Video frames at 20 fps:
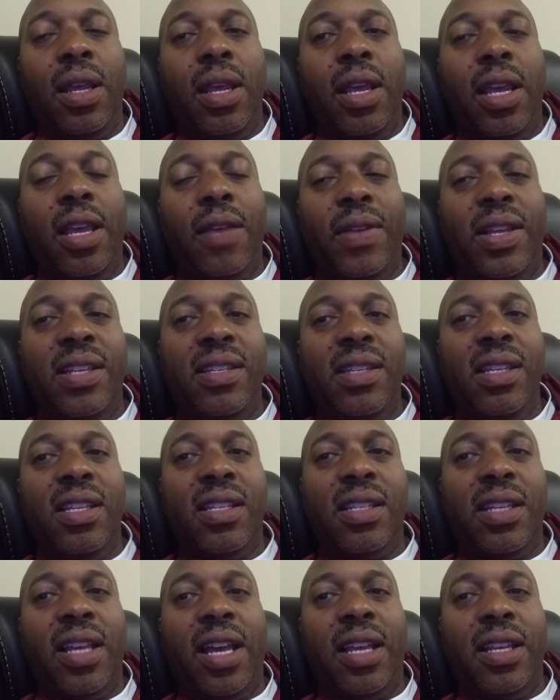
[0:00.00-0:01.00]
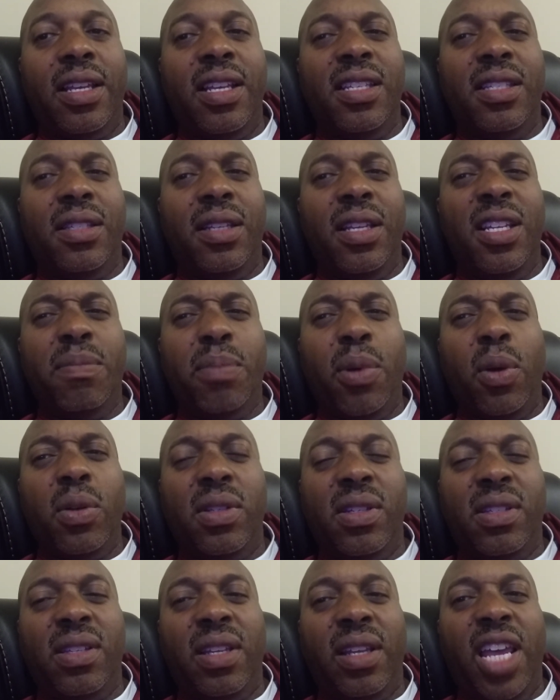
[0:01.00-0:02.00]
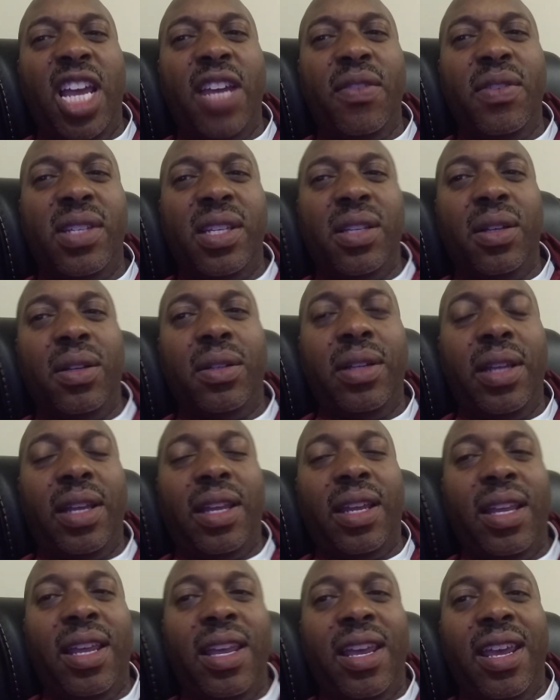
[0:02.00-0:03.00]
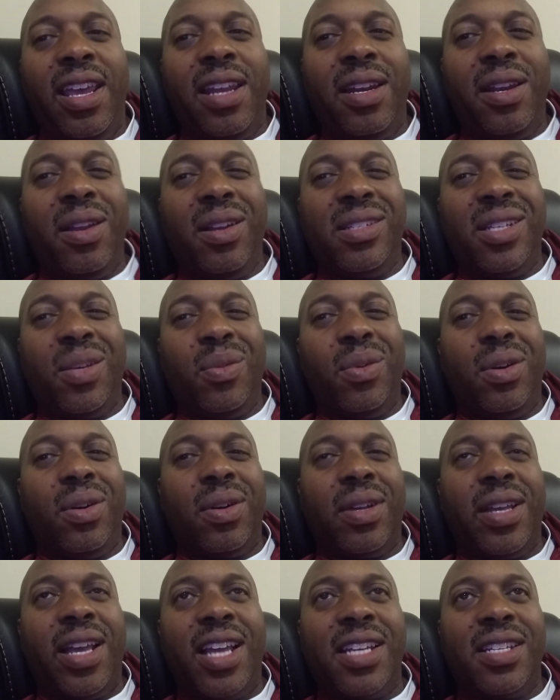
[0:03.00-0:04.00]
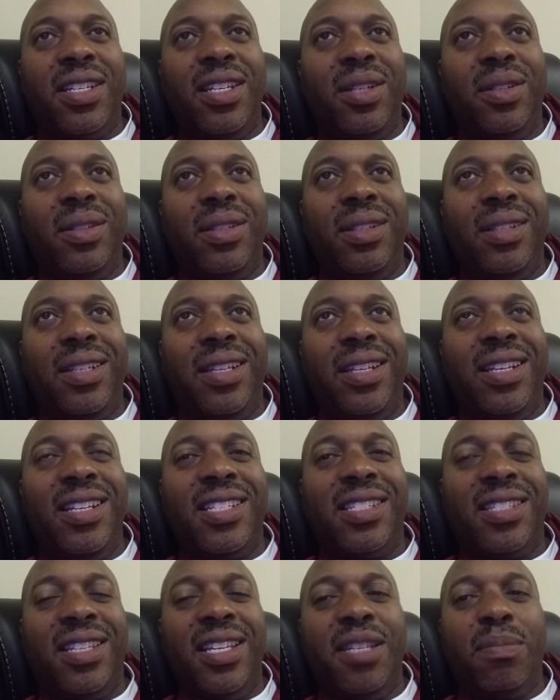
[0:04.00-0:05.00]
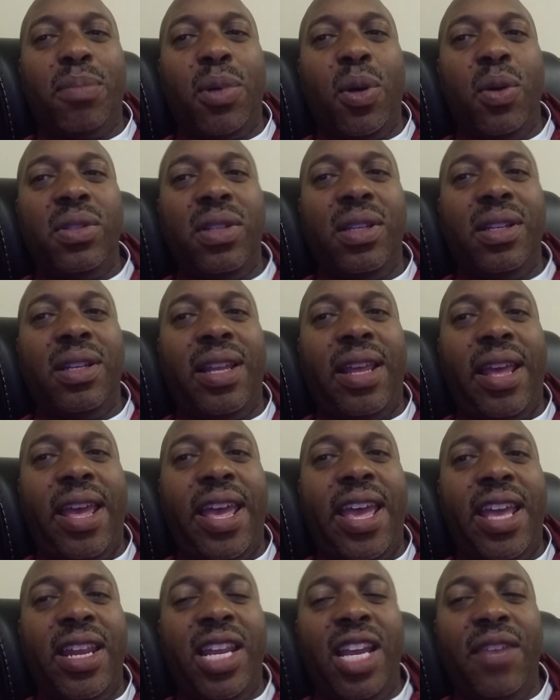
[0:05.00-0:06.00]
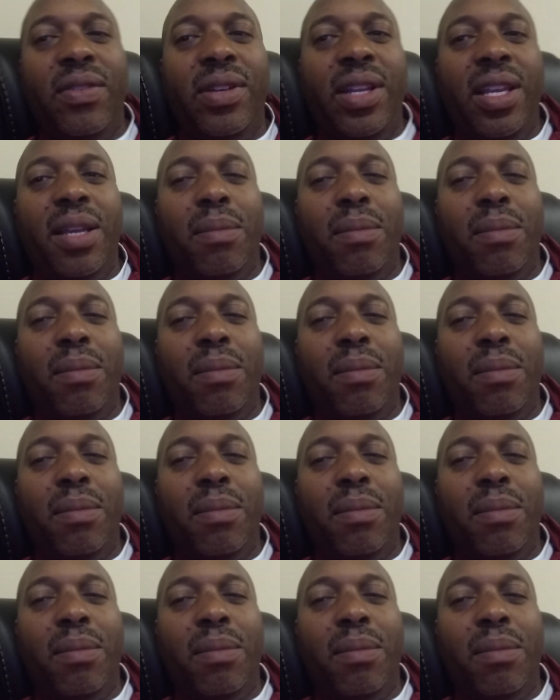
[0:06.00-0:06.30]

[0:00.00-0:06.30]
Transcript: if they see this guy, he's posting this thing every single day, they're gonna say, well, gosh, he's posting the ad every day.